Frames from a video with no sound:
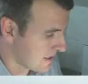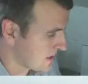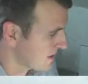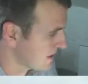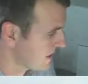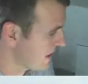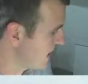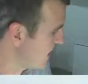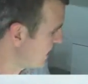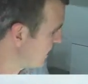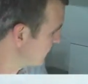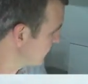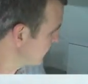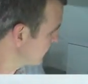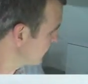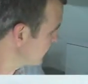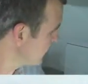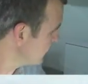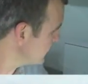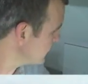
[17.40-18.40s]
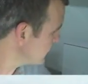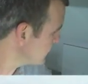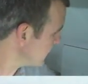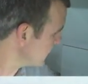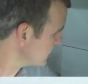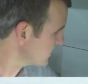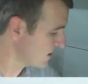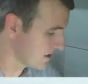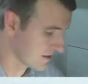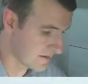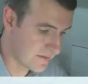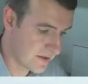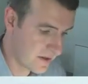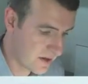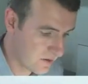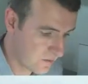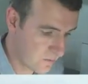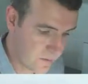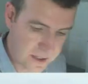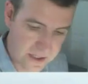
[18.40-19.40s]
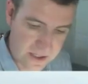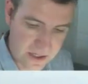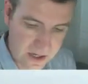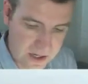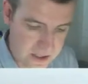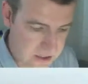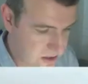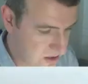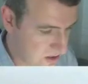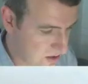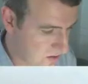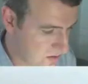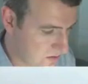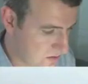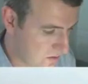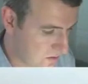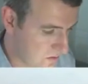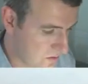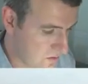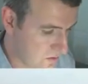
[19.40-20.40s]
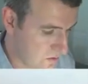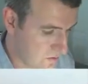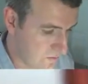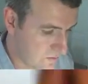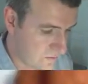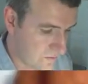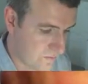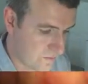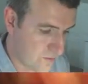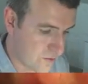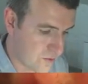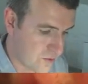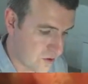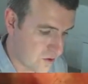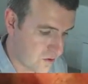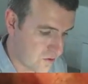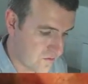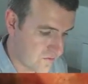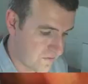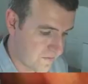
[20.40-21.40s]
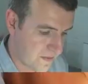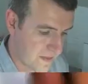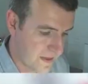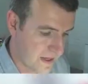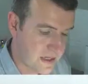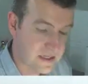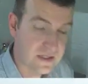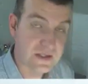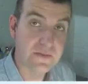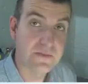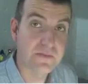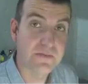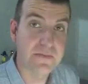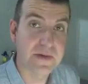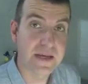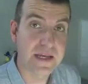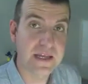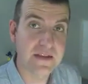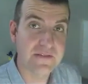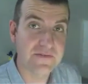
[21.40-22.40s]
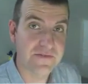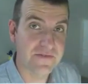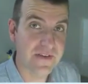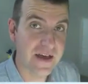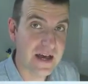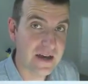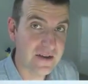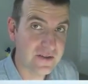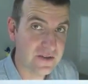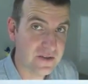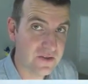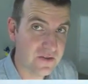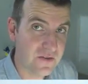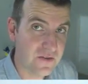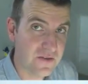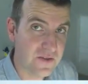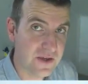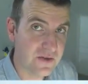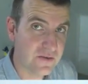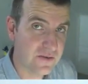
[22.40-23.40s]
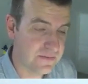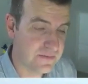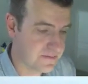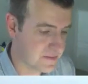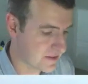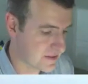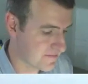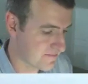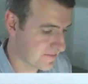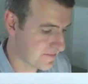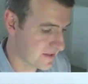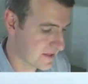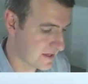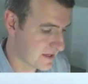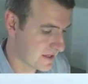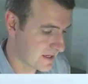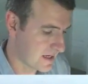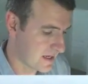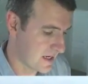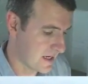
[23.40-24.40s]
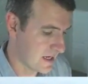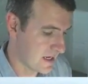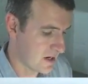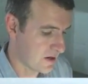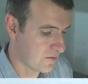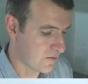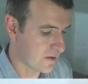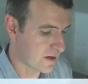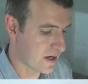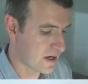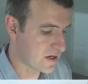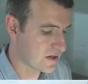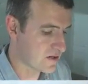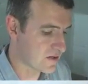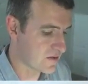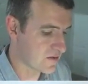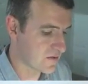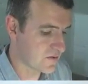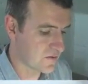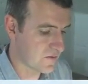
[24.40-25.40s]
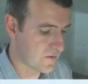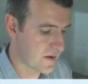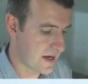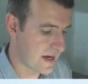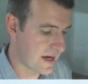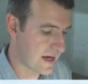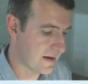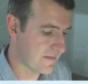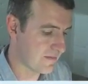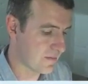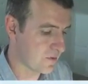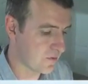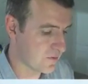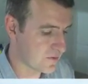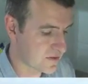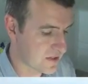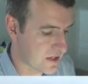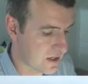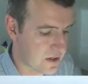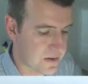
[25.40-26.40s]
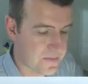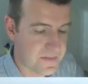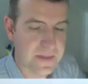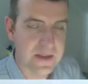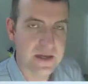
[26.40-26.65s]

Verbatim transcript: Now in this section we're going to prove some mean value theorems. We're going to um, also